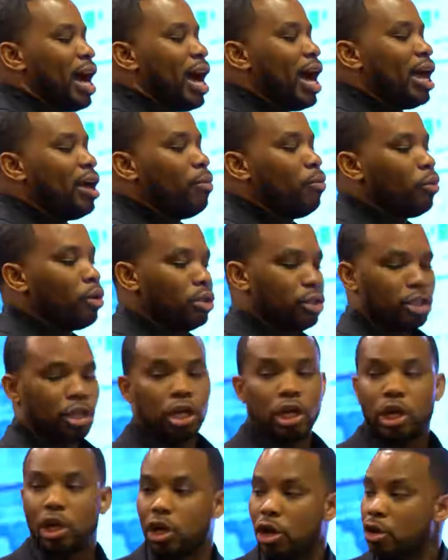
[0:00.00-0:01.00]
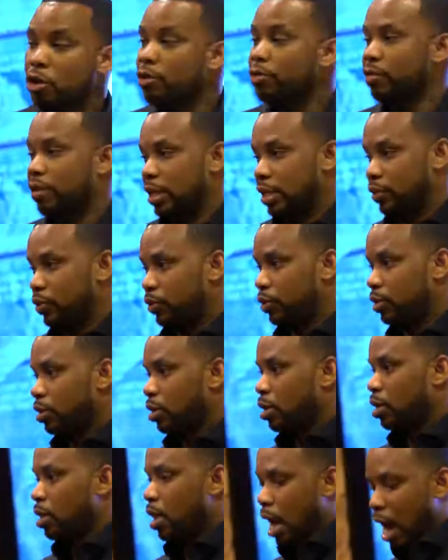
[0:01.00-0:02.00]
I want to learn this.
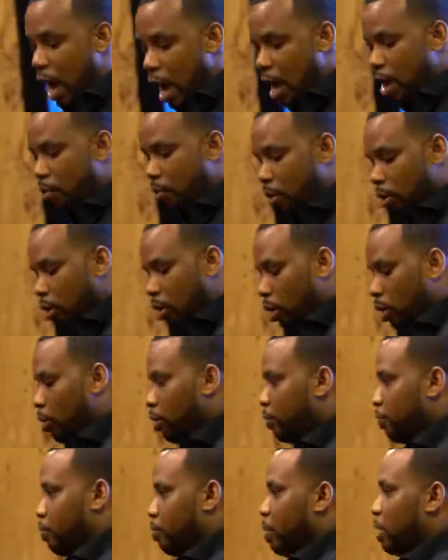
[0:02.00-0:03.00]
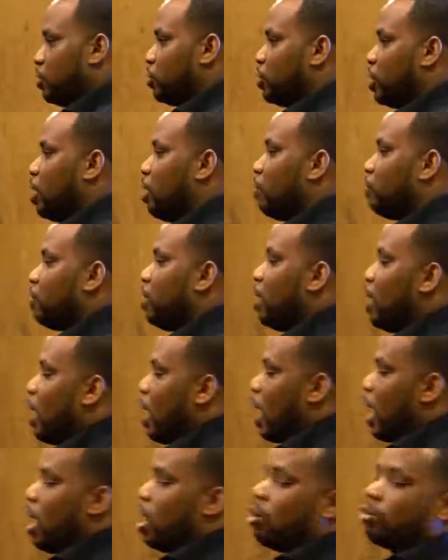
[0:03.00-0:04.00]
I want to learn for myself
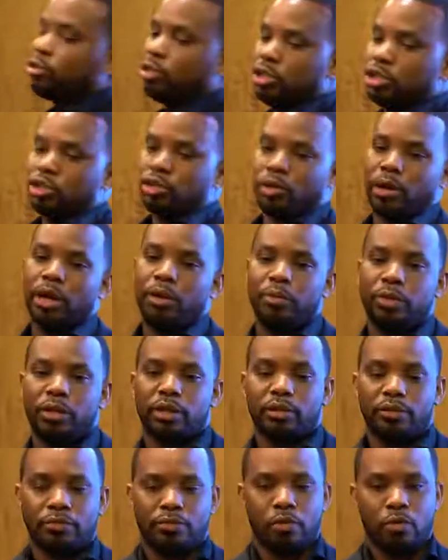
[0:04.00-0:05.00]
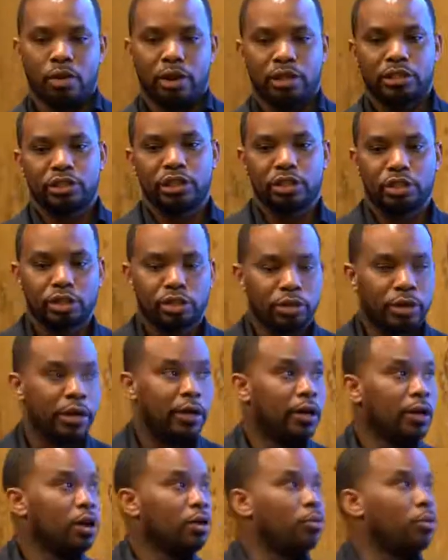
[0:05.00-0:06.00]
how to trade within the Forex industry.
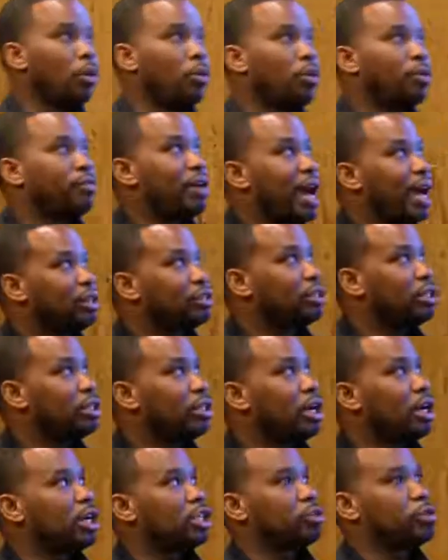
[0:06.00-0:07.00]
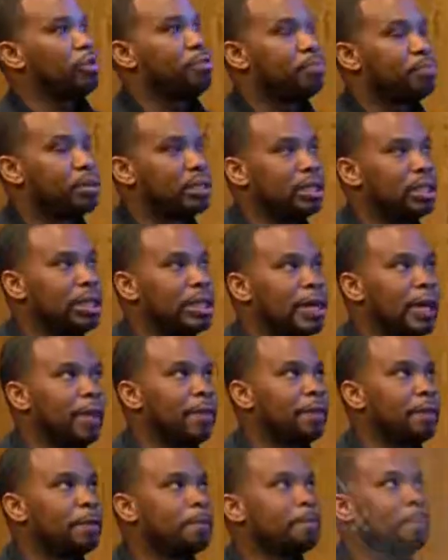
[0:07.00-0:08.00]
What we've actually done is we've put
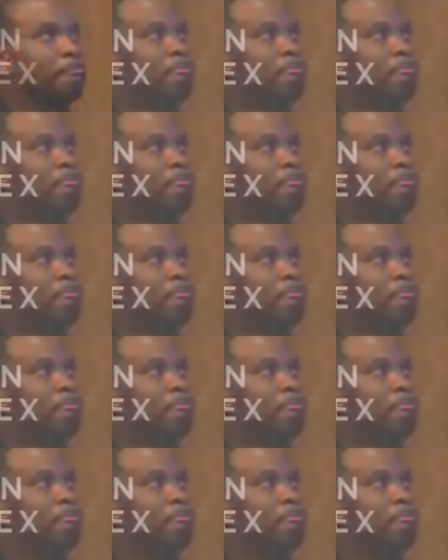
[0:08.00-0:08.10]
together